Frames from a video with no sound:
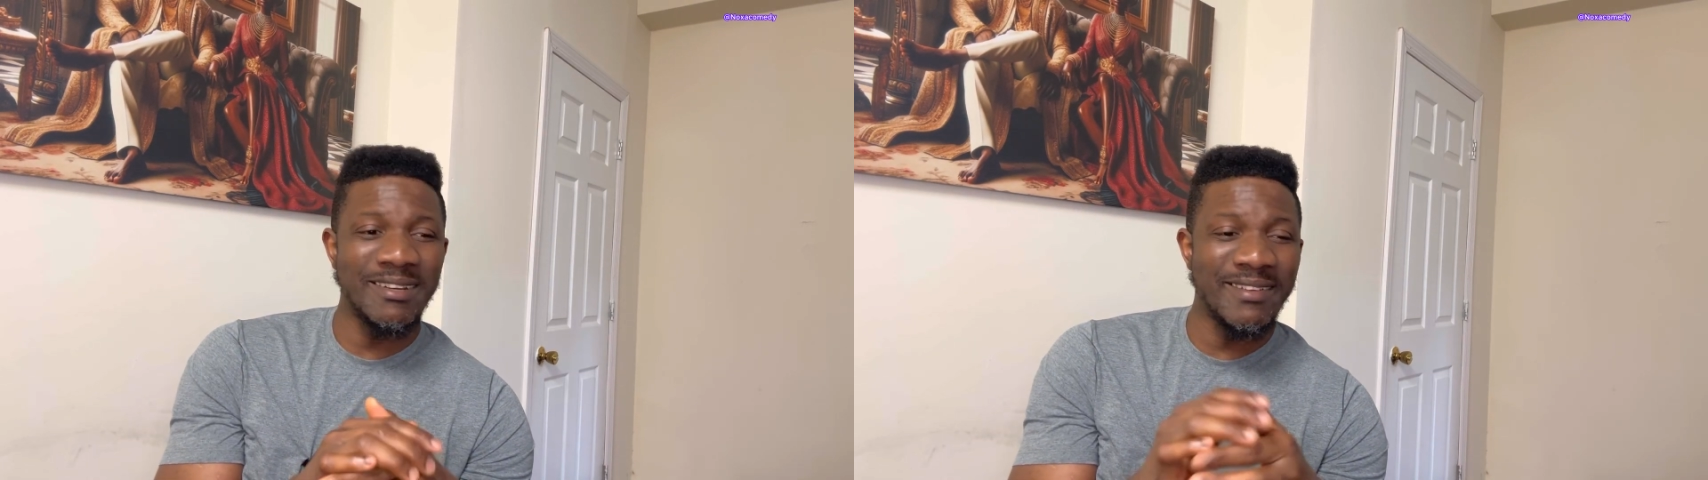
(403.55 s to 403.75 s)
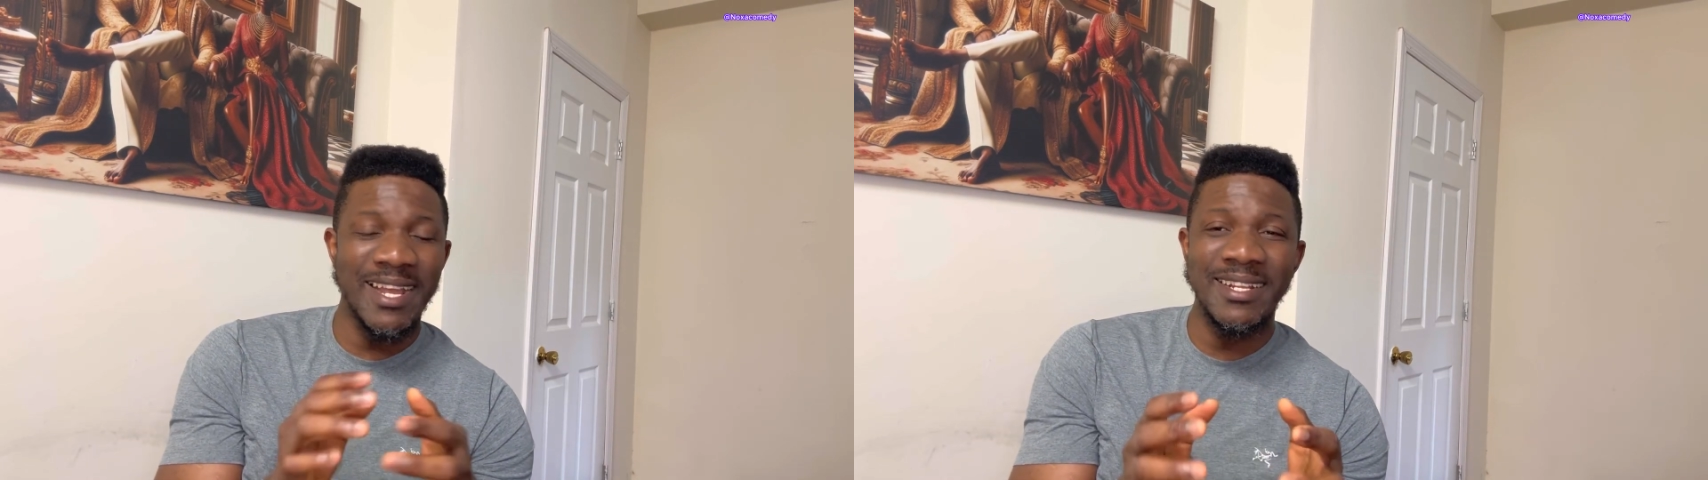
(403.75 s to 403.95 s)

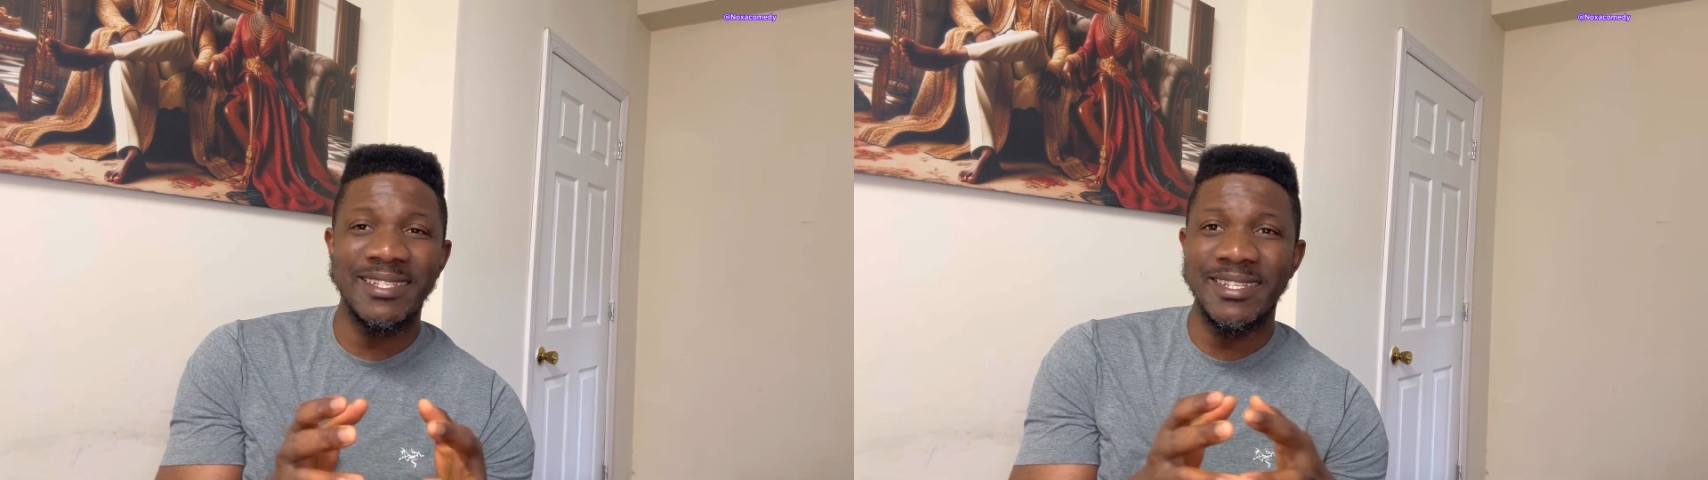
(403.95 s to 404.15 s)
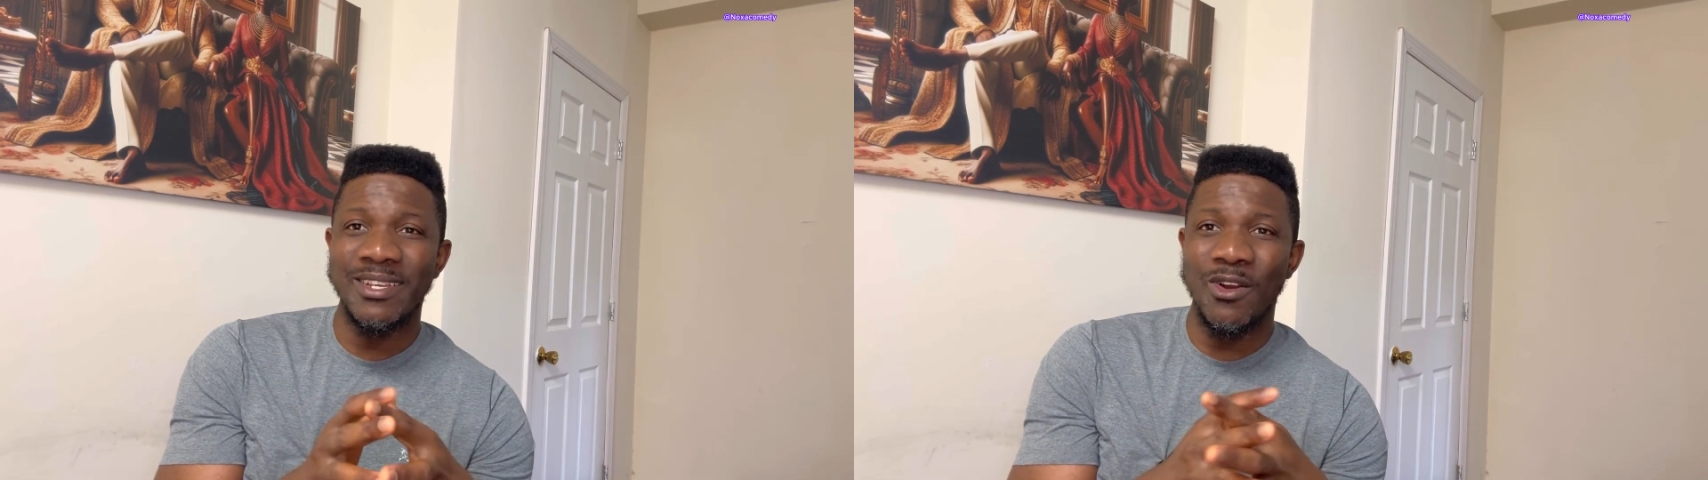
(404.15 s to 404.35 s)

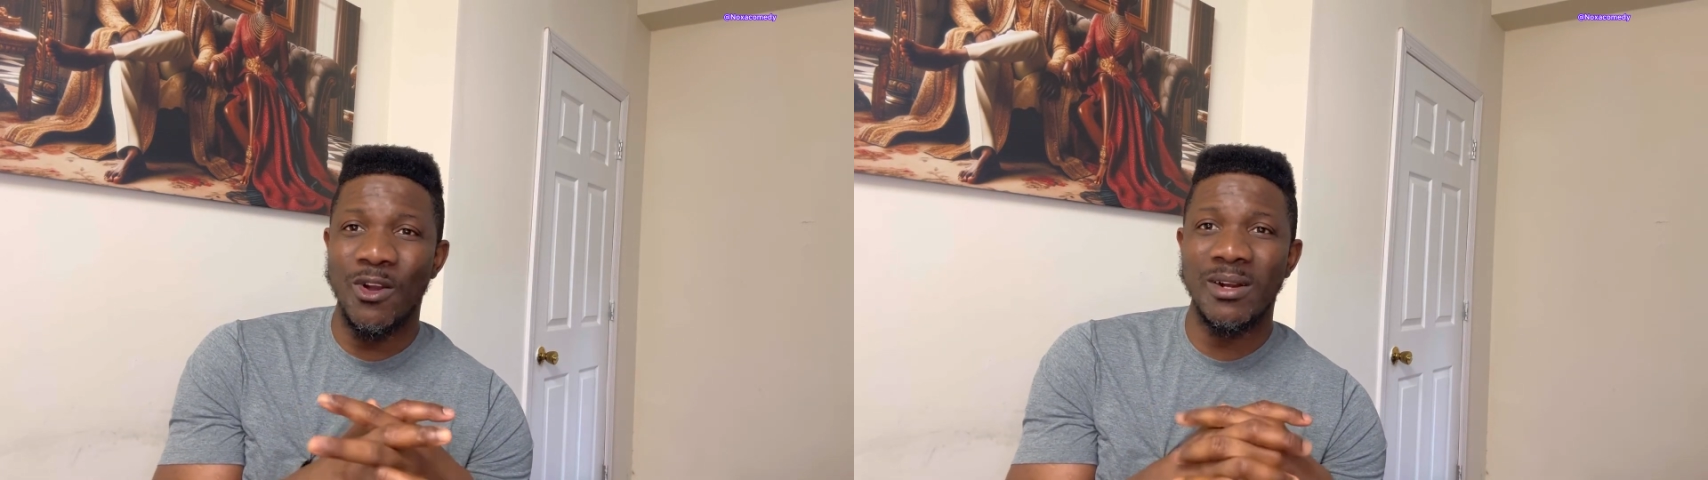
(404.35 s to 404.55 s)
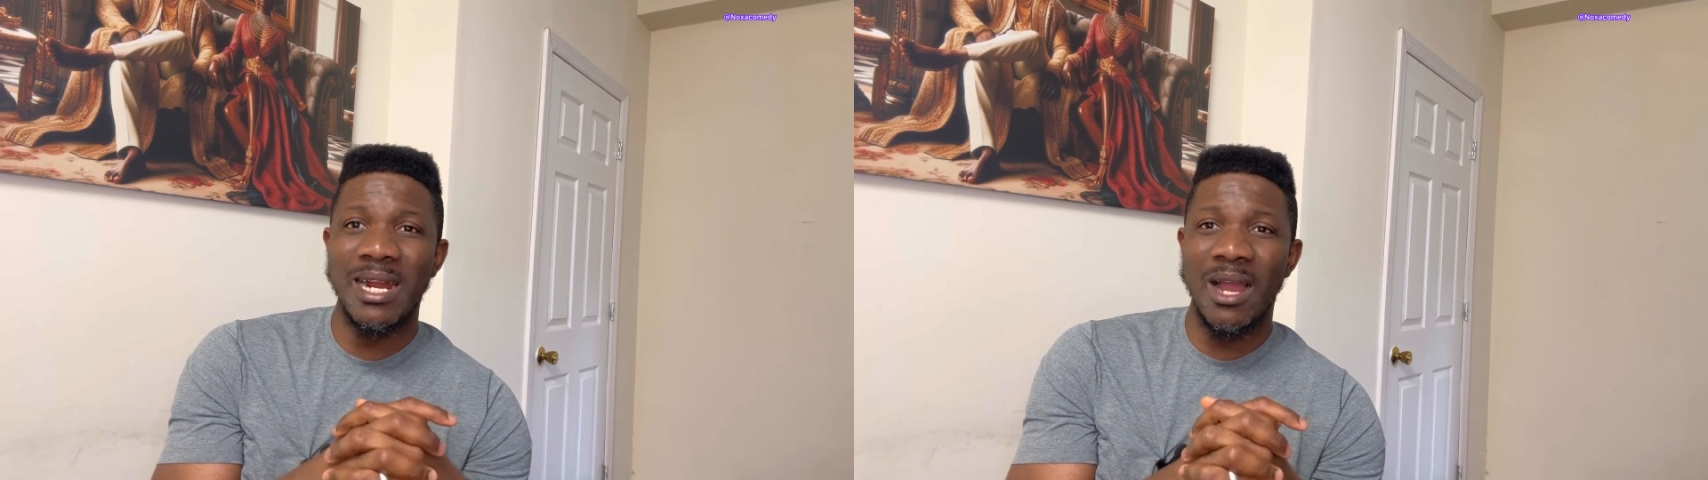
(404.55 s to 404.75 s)
reality
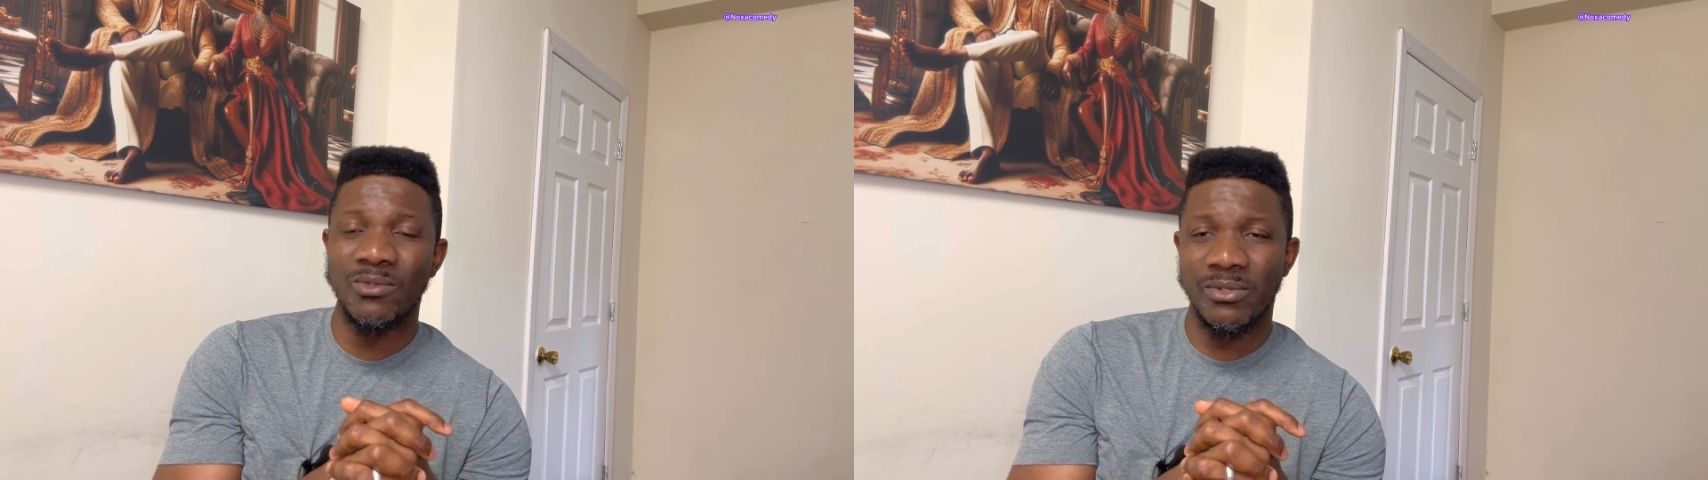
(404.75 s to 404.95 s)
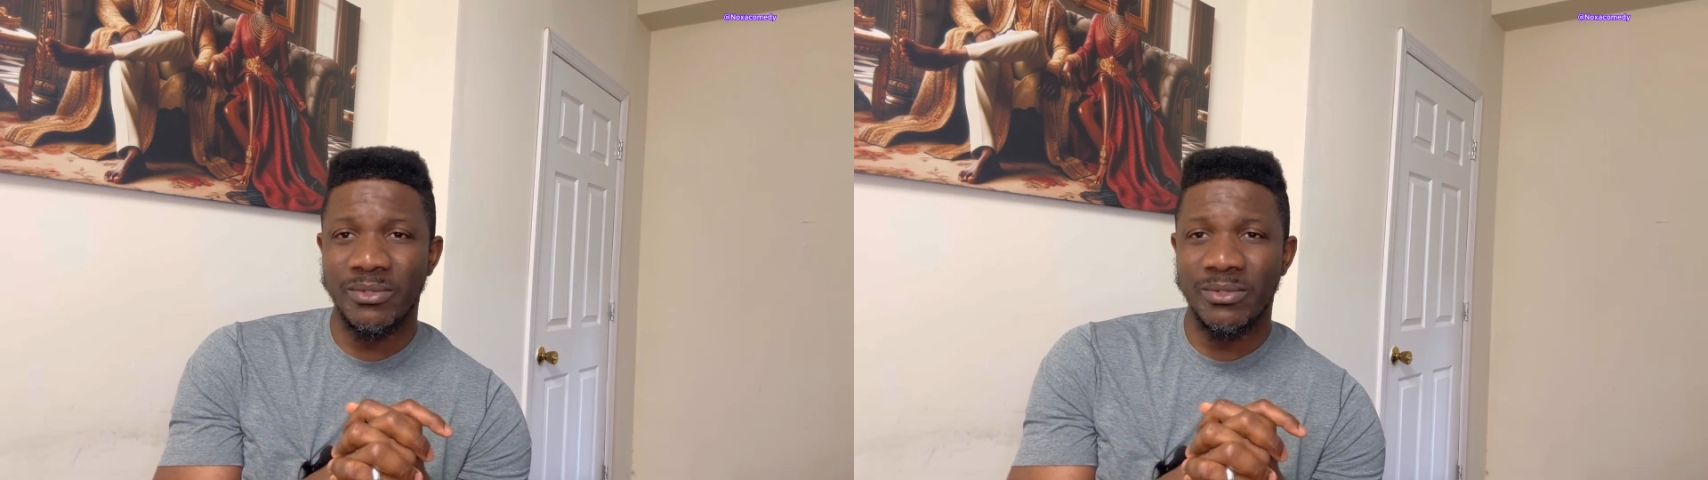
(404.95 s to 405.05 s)
on ground.